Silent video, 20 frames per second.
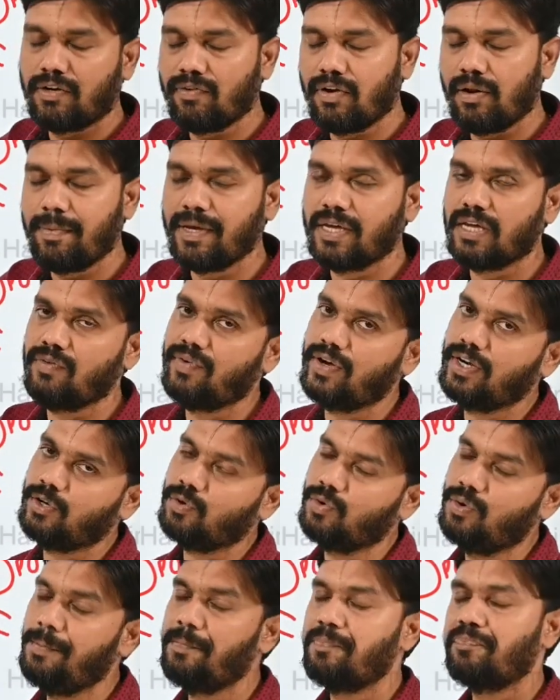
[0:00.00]
it will be
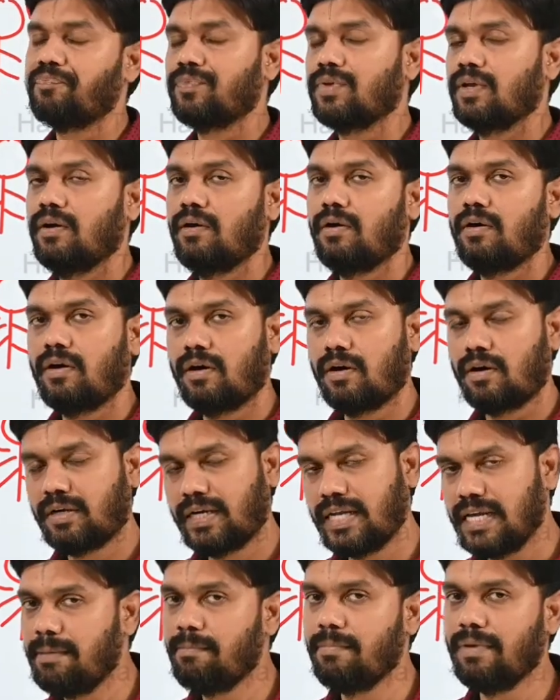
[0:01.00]
given to
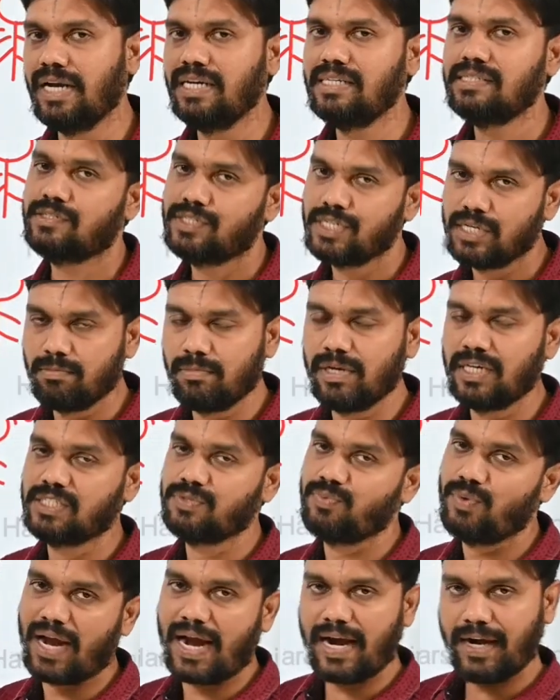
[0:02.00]
team
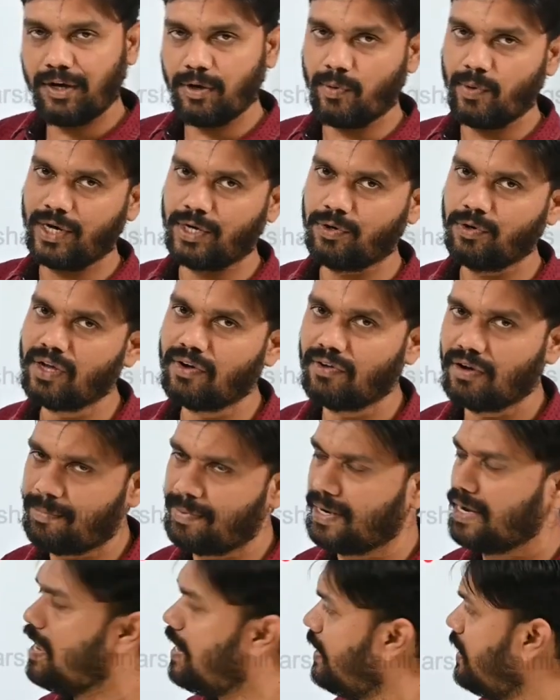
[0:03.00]
leads will hand over it to developer.